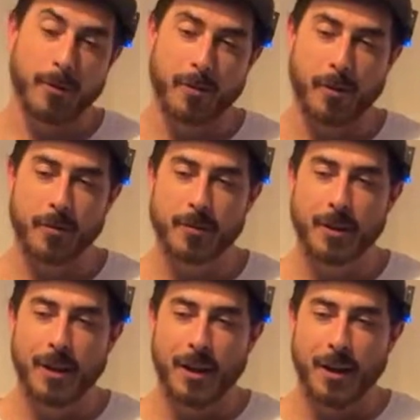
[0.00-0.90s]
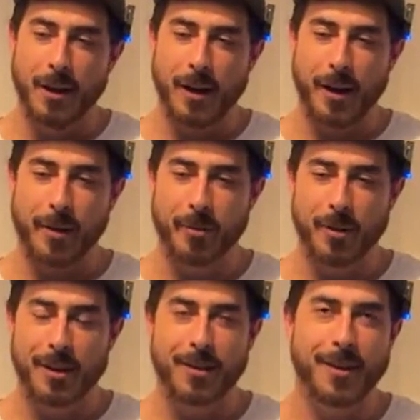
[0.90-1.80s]
So I'm going to
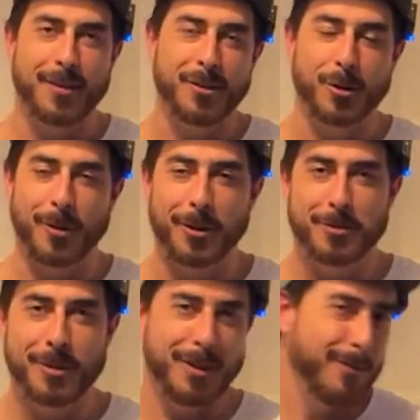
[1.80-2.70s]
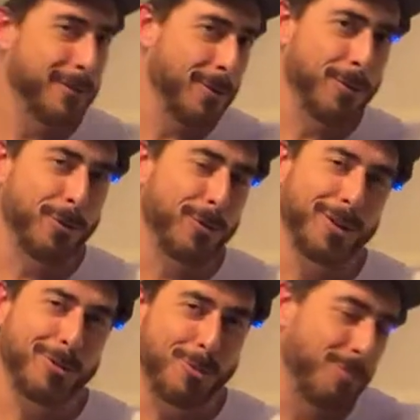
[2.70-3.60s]
take that as encouragement, even though there's only
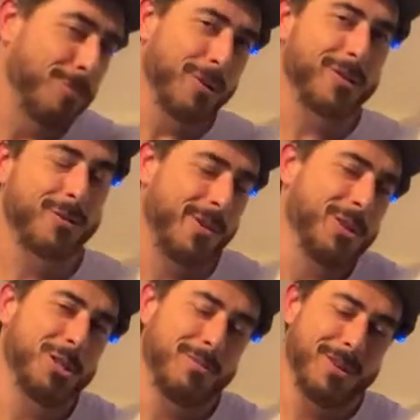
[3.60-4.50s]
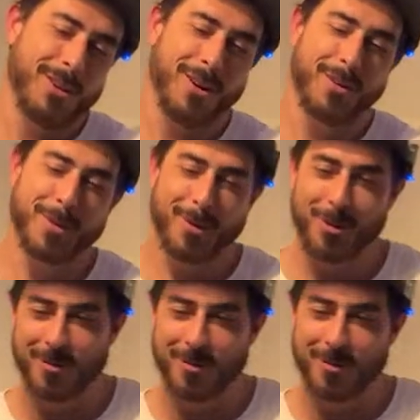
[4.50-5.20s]
one person watching me talk about